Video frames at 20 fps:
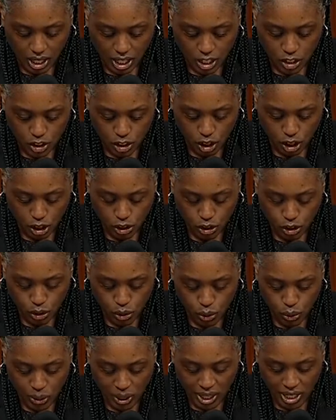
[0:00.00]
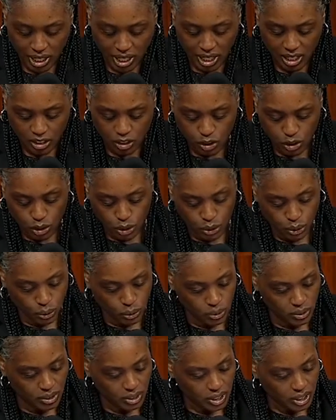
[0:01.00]
H.R.
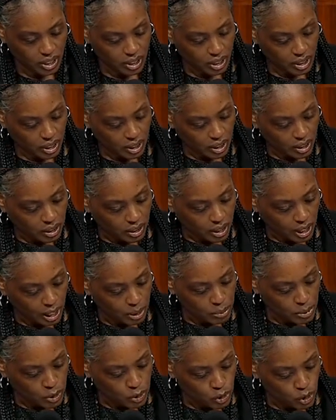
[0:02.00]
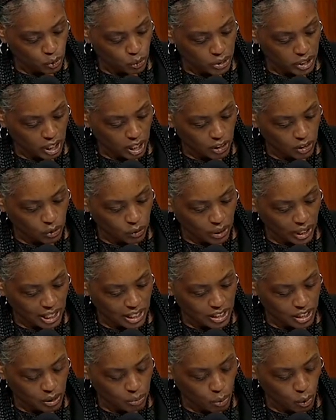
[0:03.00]
2882, a bill to
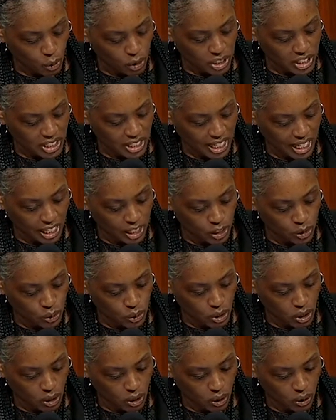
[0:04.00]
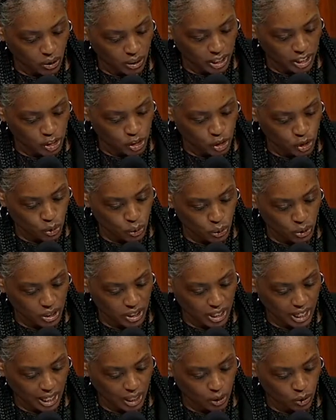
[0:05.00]
reauthorize the Morris K. Udall and
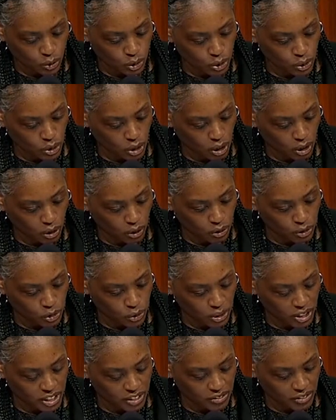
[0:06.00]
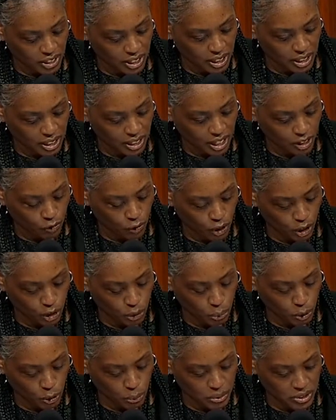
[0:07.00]
Stewart L. Udall Trust Fund and for
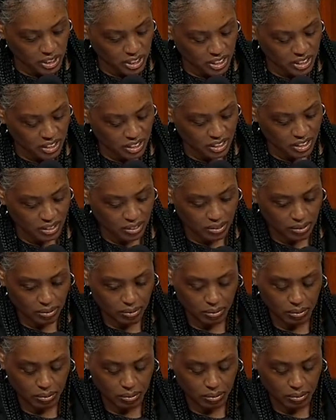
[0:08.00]
other purposes.